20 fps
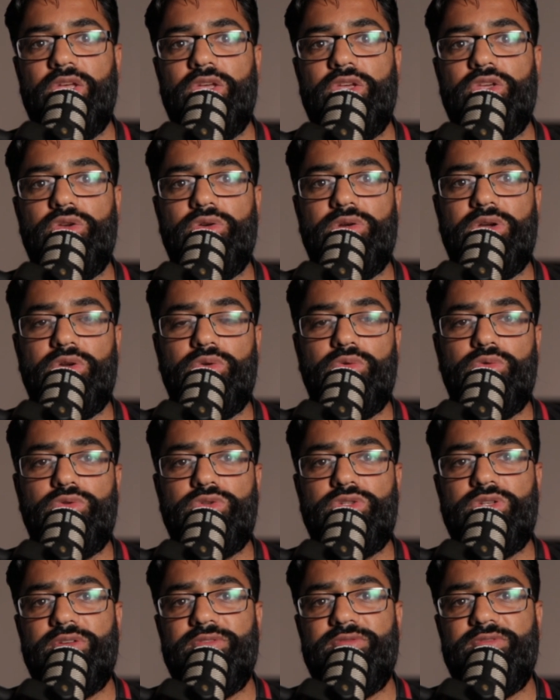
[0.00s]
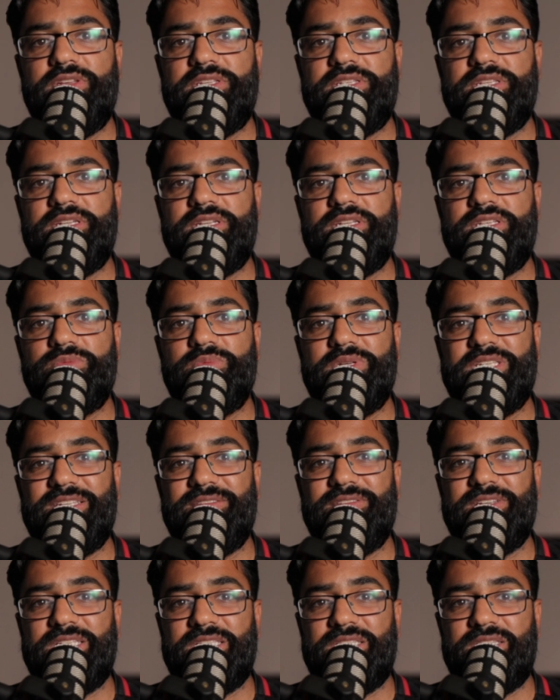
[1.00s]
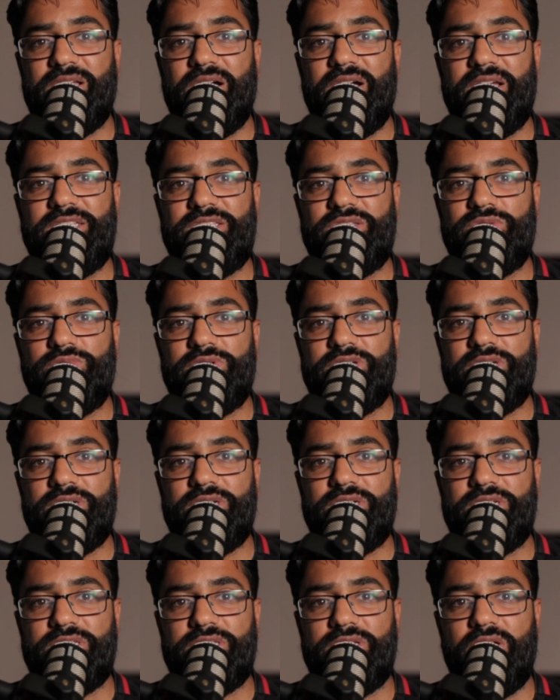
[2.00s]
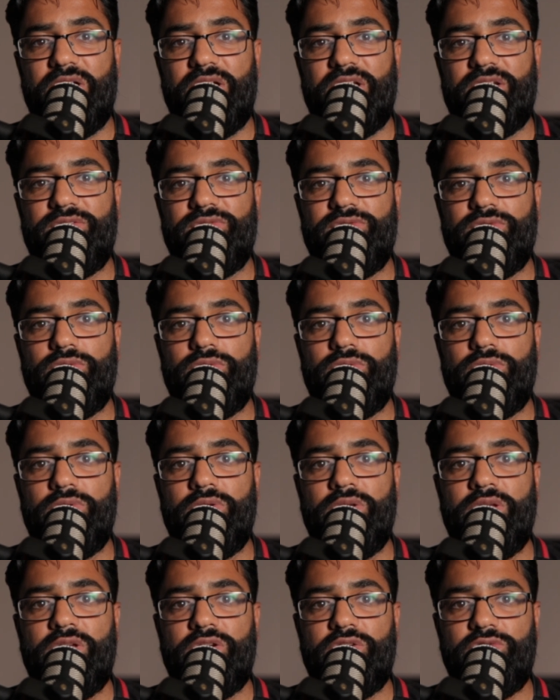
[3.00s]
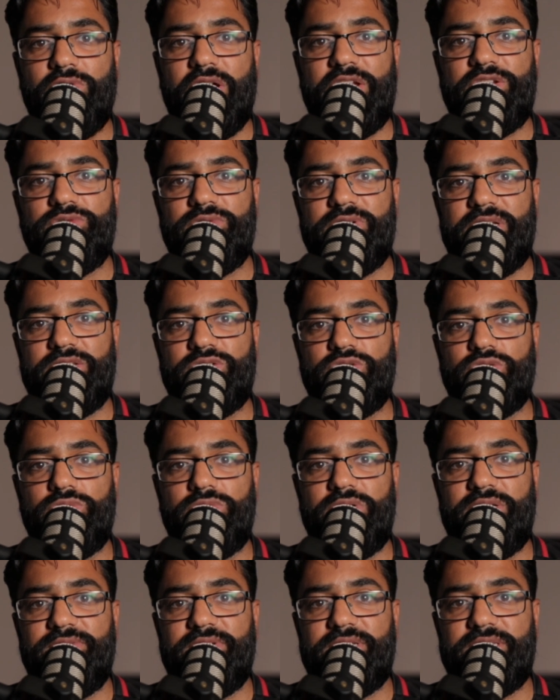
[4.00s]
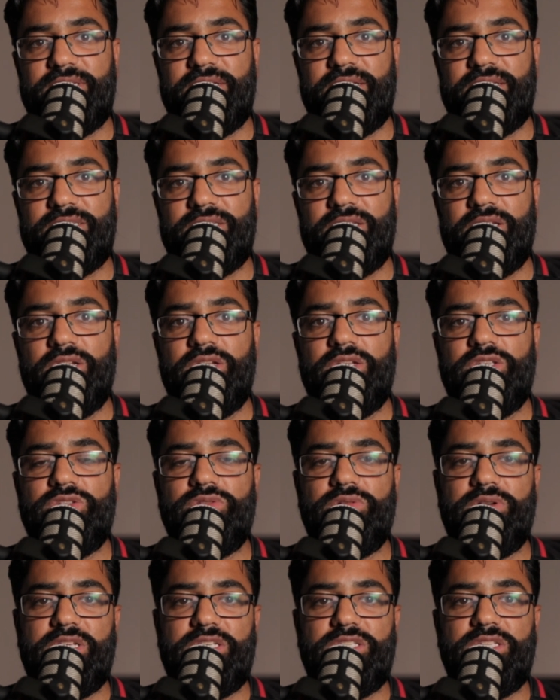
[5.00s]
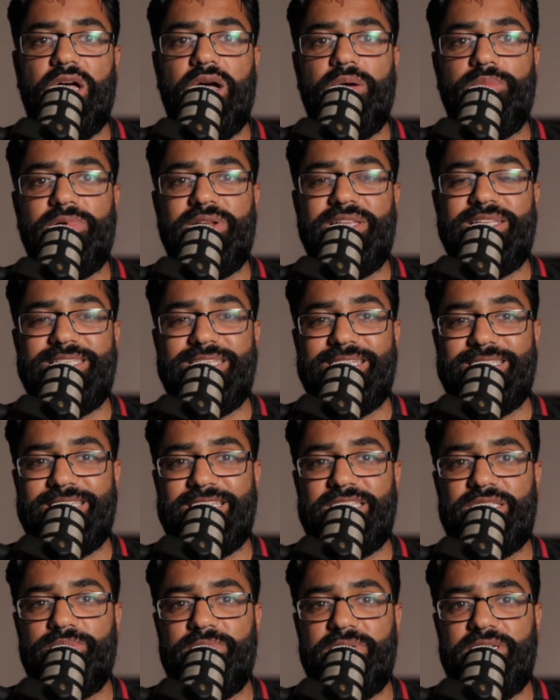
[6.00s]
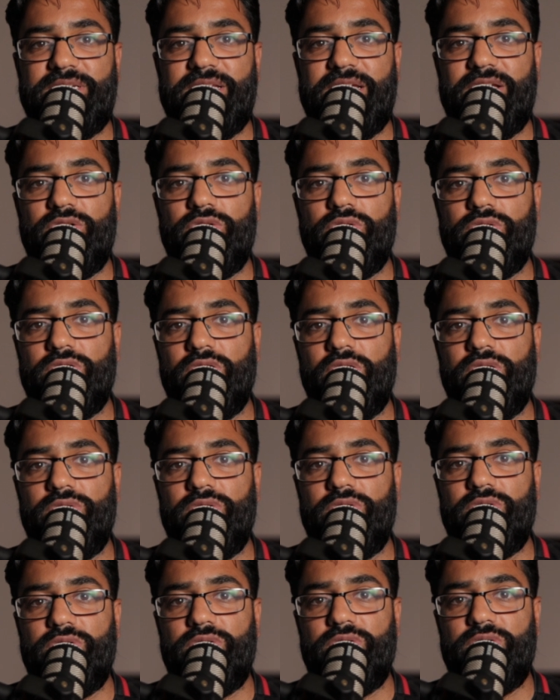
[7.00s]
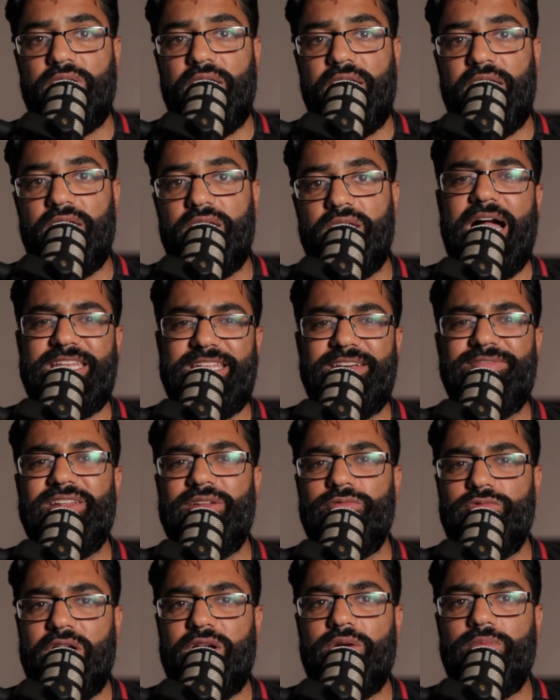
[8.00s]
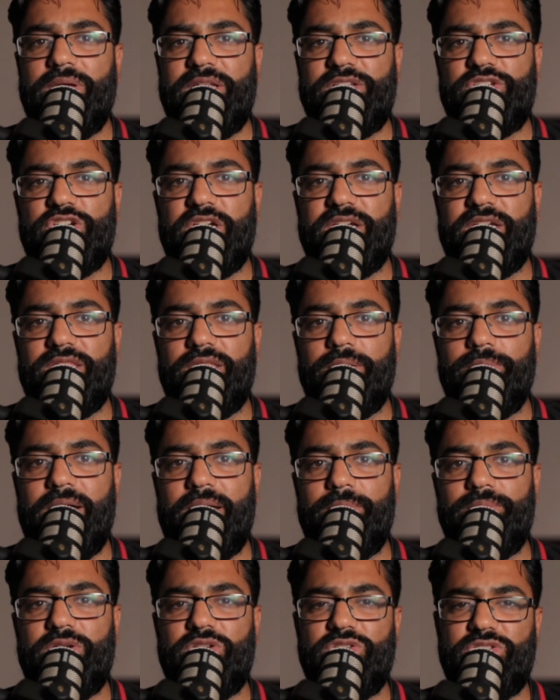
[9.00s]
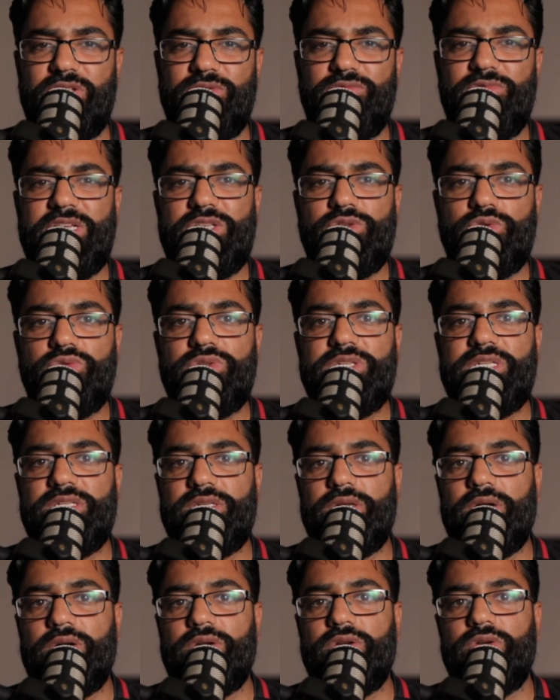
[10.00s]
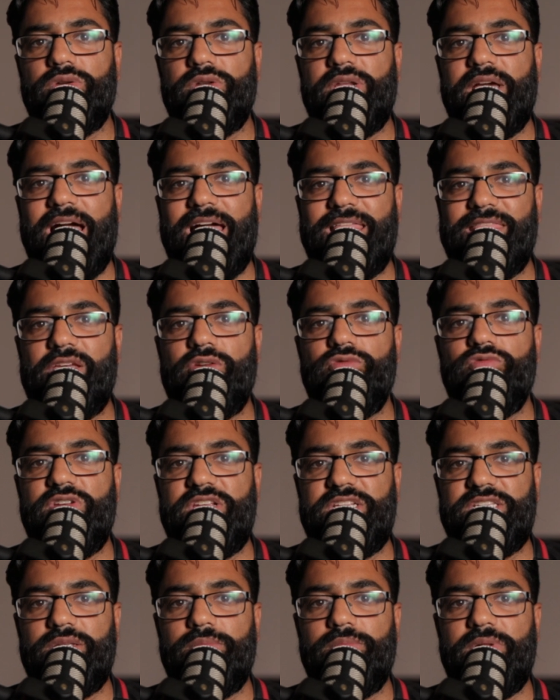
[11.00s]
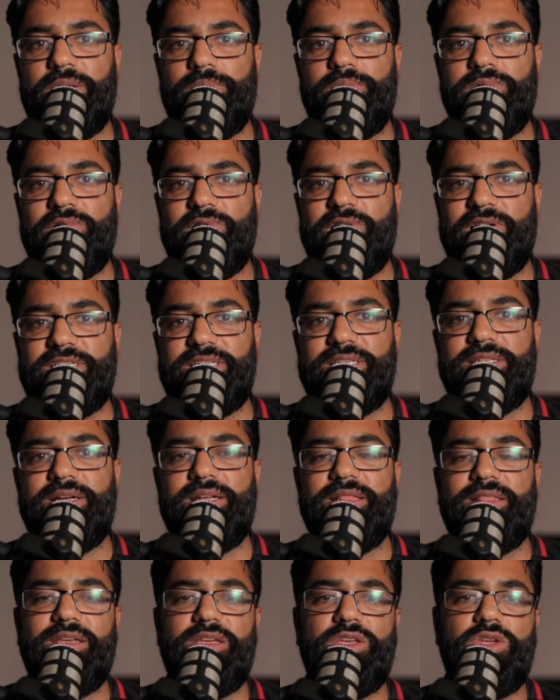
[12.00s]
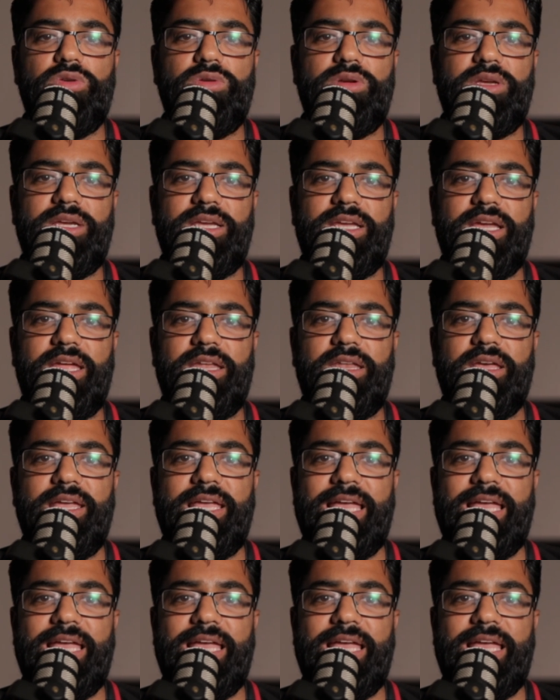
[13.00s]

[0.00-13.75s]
You can also visit specific sites which are designed for graduate and school leaver tests. So an example is assessmentday.co.uk. I definitely recommend checking them out because the resources are good and they're reasonably priced. I think you can get